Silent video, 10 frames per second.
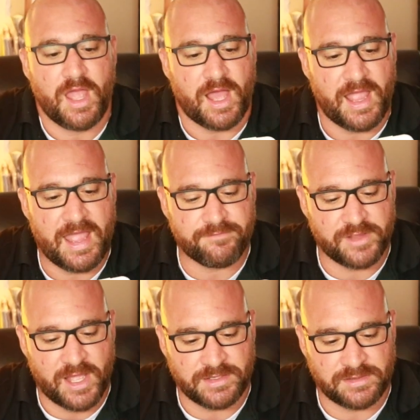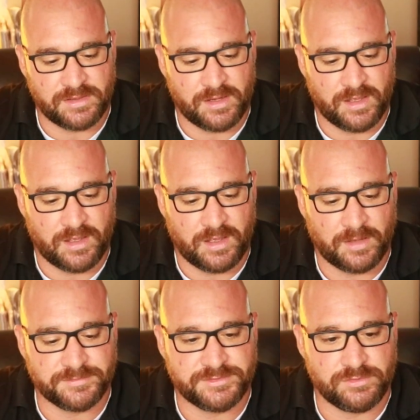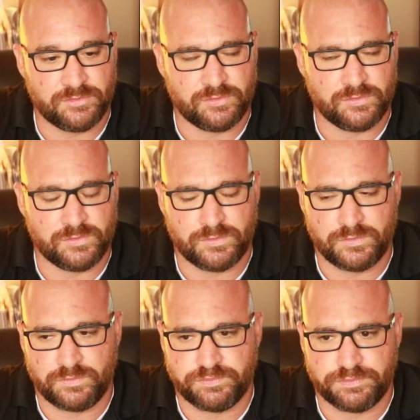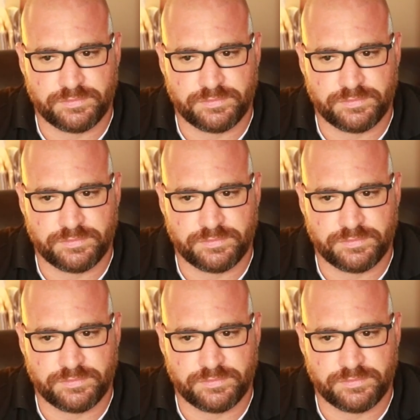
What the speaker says: I have gotten up to